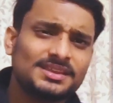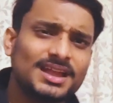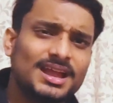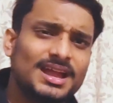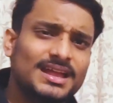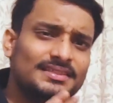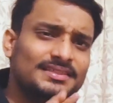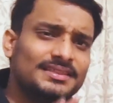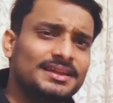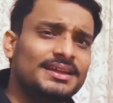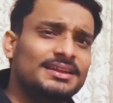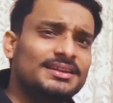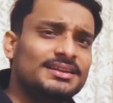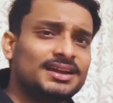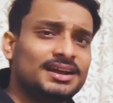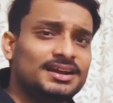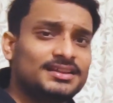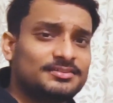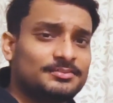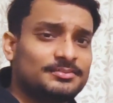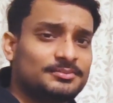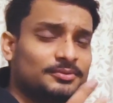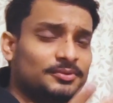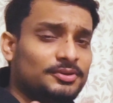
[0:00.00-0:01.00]
and then they
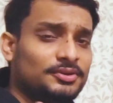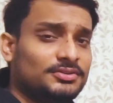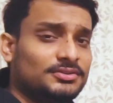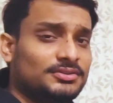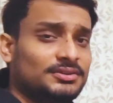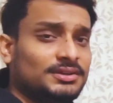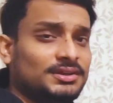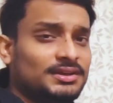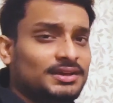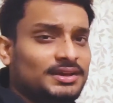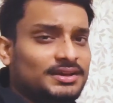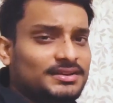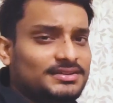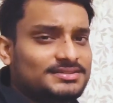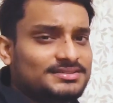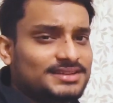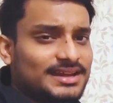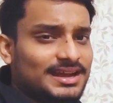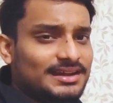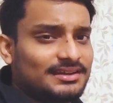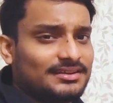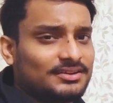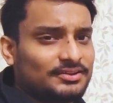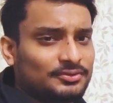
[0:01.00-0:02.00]
asked me what
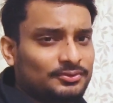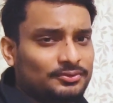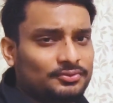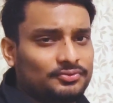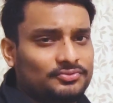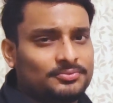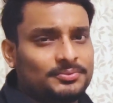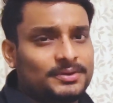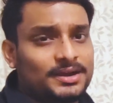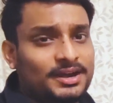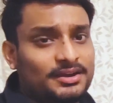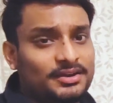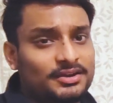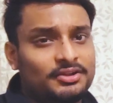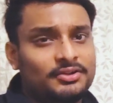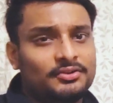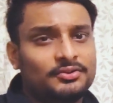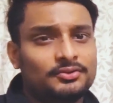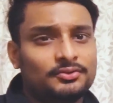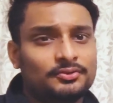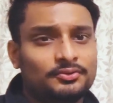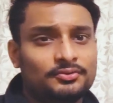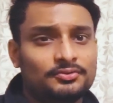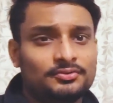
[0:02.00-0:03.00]
stack use, priority
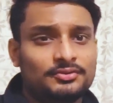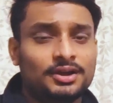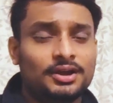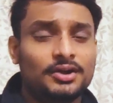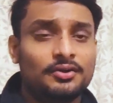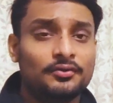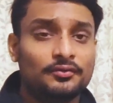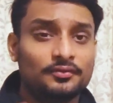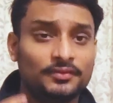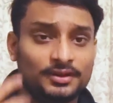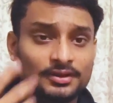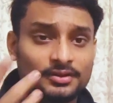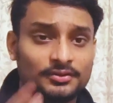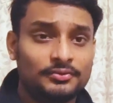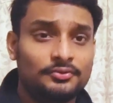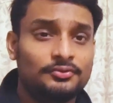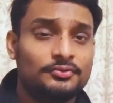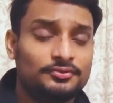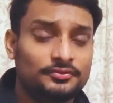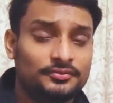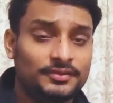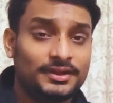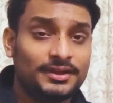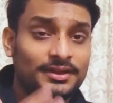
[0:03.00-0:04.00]
queues, how will
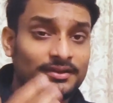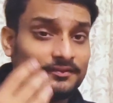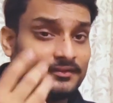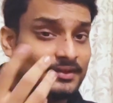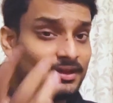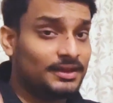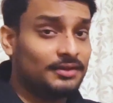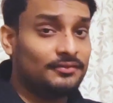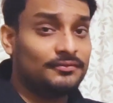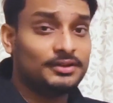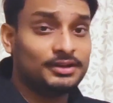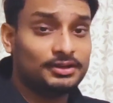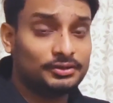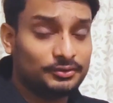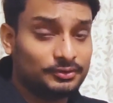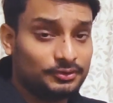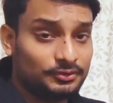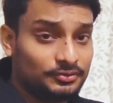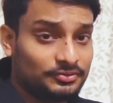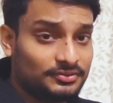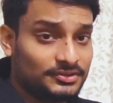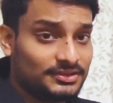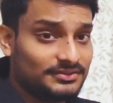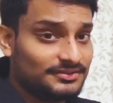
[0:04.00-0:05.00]
you use, where, where will you
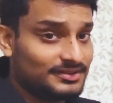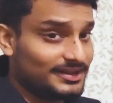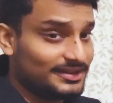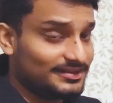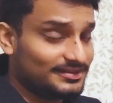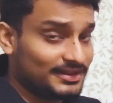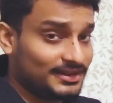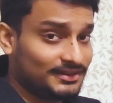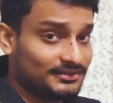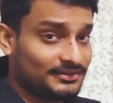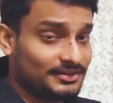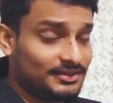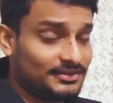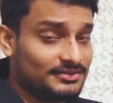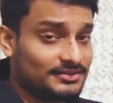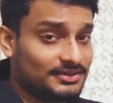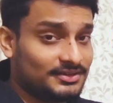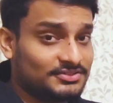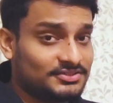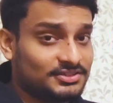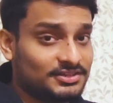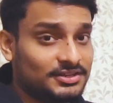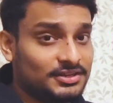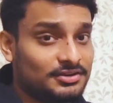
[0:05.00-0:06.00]
use the data
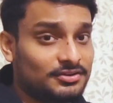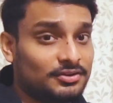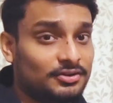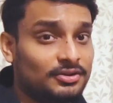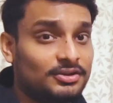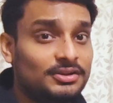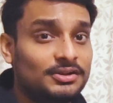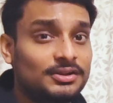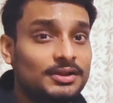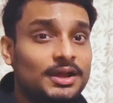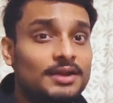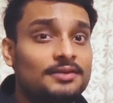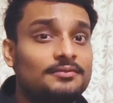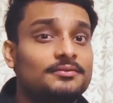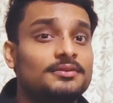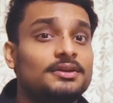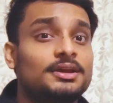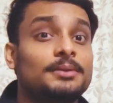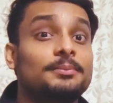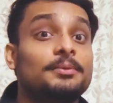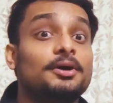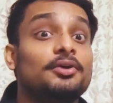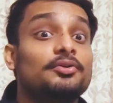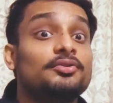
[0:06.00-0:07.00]
structure and all, and
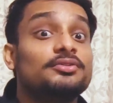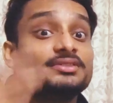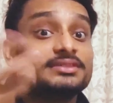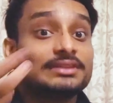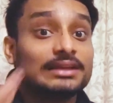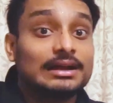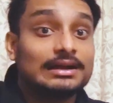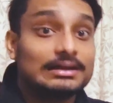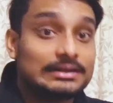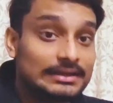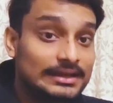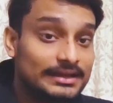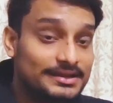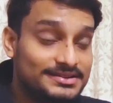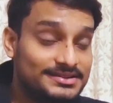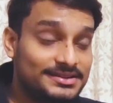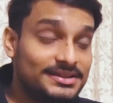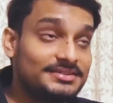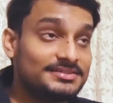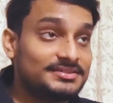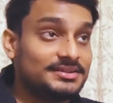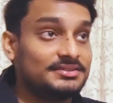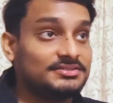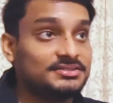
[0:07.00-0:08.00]
about that
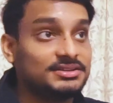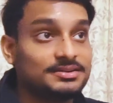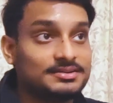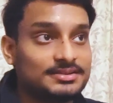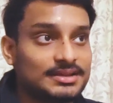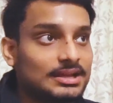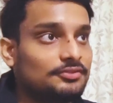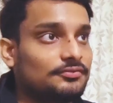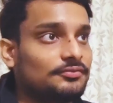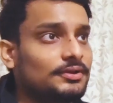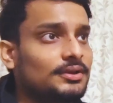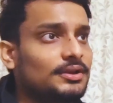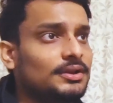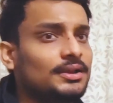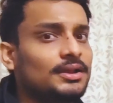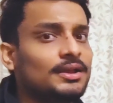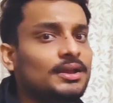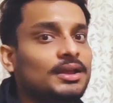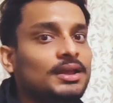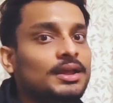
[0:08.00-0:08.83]
data structures as well.